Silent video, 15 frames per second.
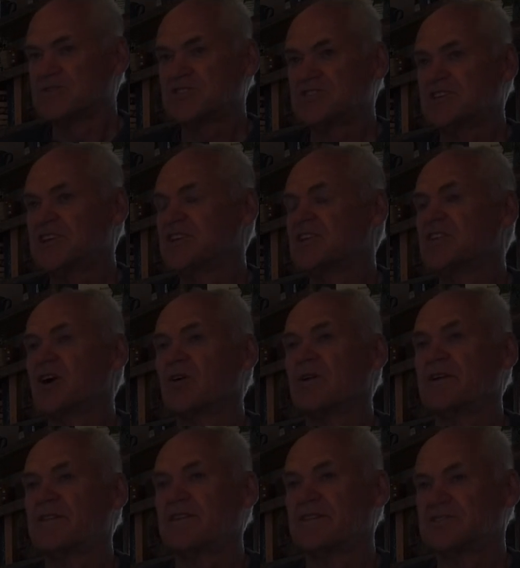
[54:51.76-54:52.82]
No, she didn't. The
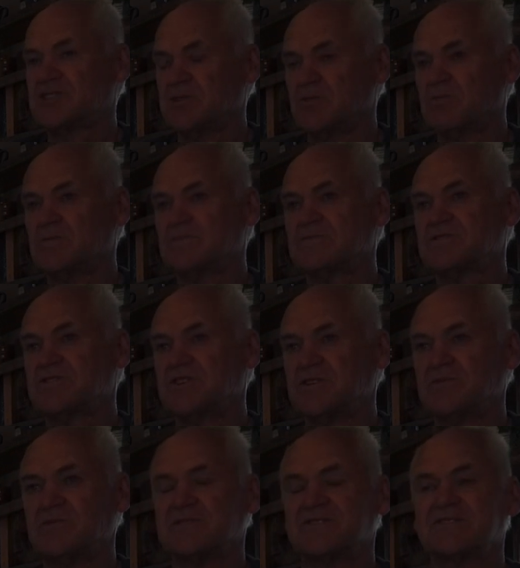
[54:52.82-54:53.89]
only she
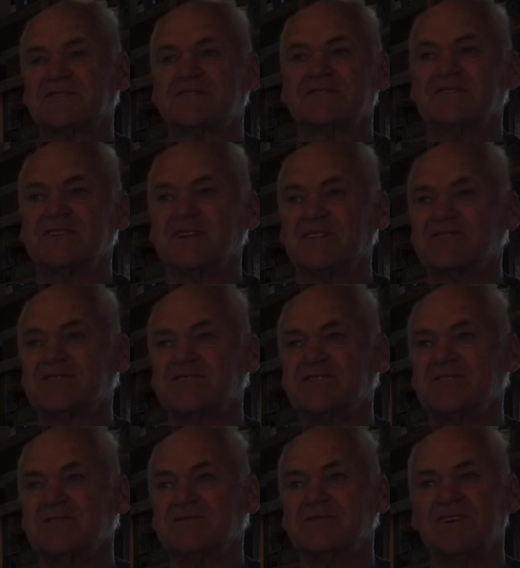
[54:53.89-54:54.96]
was,
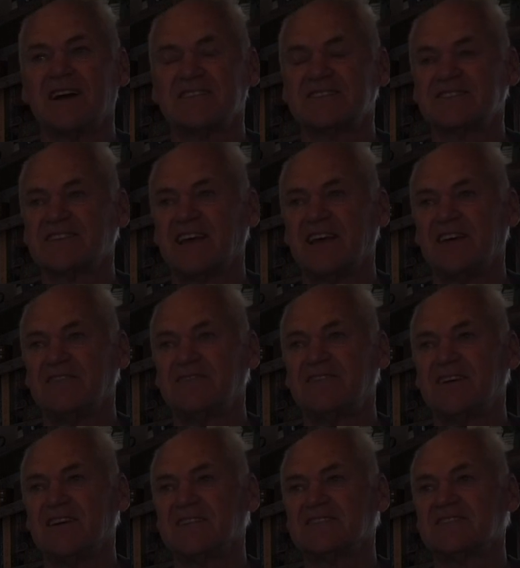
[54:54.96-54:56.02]
she got
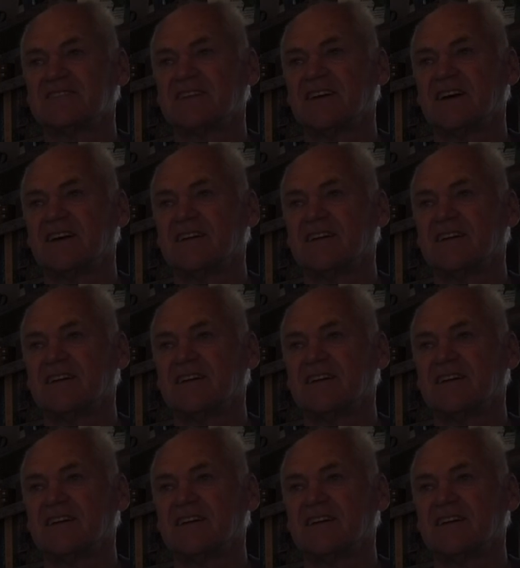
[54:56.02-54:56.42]
saved as